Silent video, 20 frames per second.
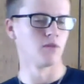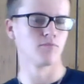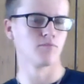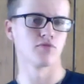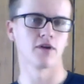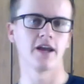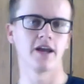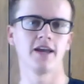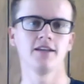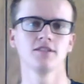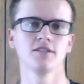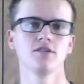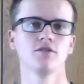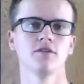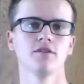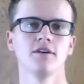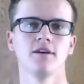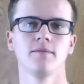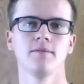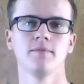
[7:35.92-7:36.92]
Praying
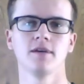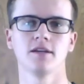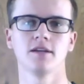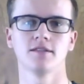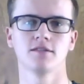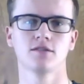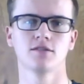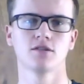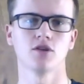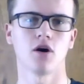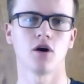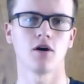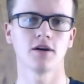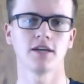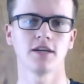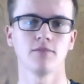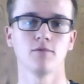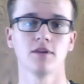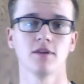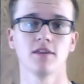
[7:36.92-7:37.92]
to Him,
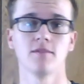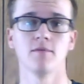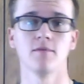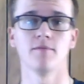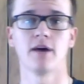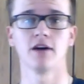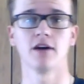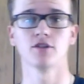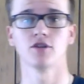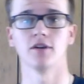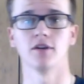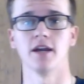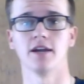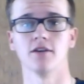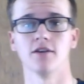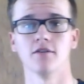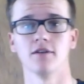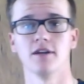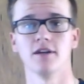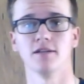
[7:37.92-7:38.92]
talking with Him about your
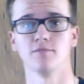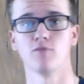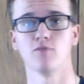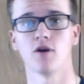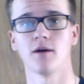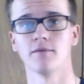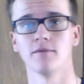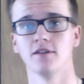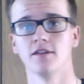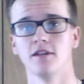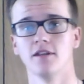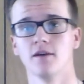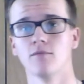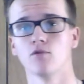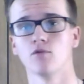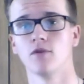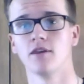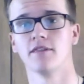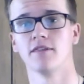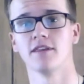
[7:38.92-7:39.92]
anger is probably the
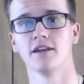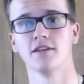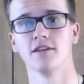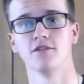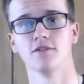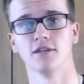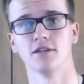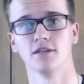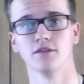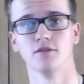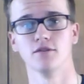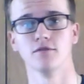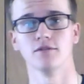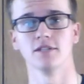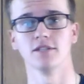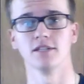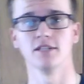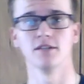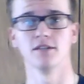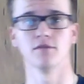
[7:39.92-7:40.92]
number one thing you can do
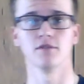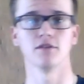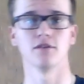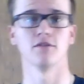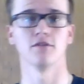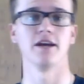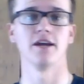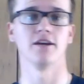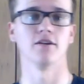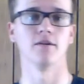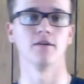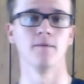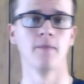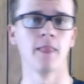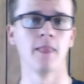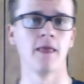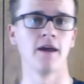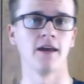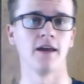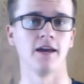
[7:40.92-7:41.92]
to deal with your anger.
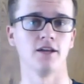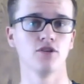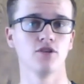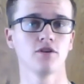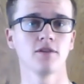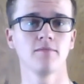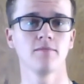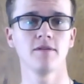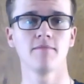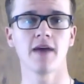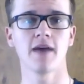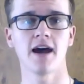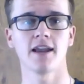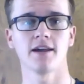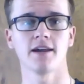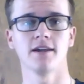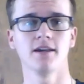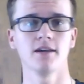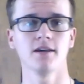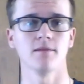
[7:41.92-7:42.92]
And you can be mad
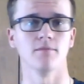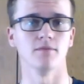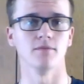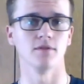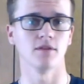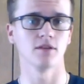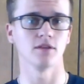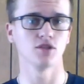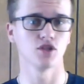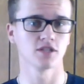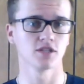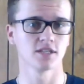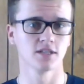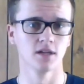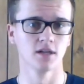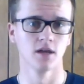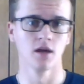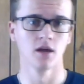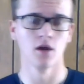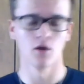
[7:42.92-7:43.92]
at Him.
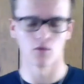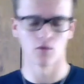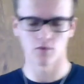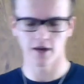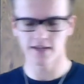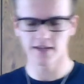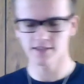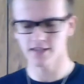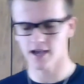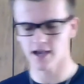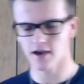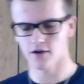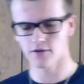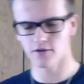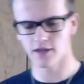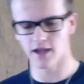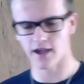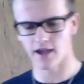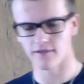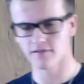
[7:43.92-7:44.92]
Just write
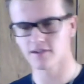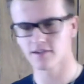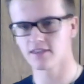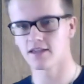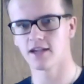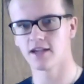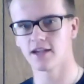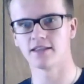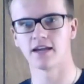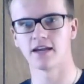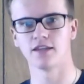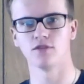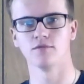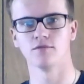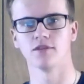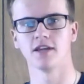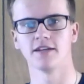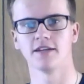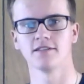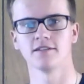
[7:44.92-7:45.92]
down everything that you
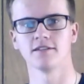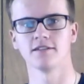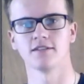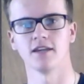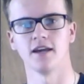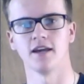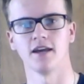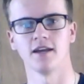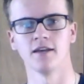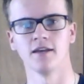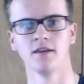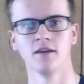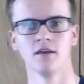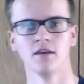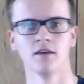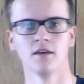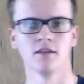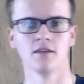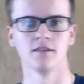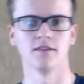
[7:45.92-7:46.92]
would like to say
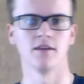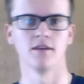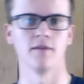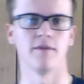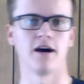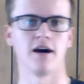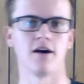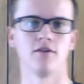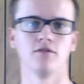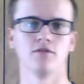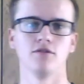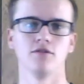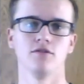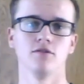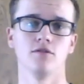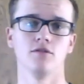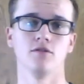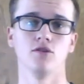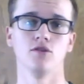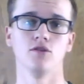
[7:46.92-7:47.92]

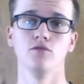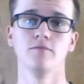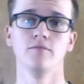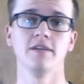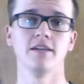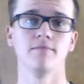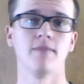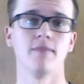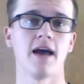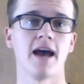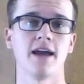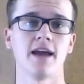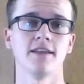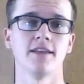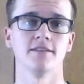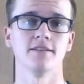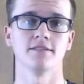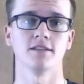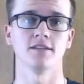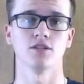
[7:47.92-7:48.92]
about you being mad
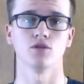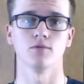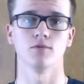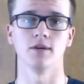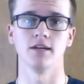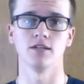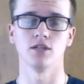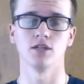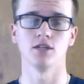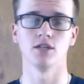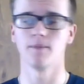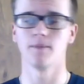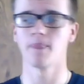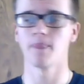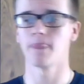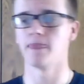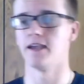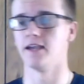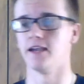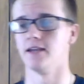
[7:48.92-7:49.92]
in a
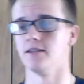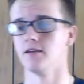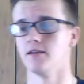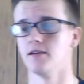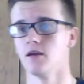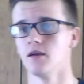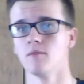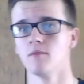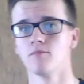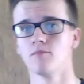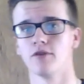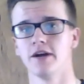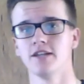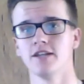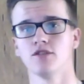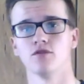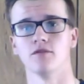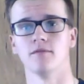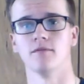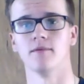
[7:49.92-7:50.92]
situation and pray
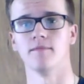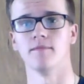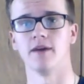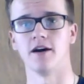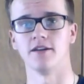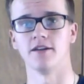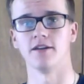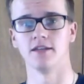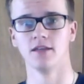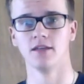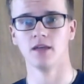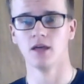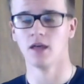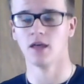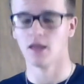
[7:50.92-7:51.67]
to Him about it.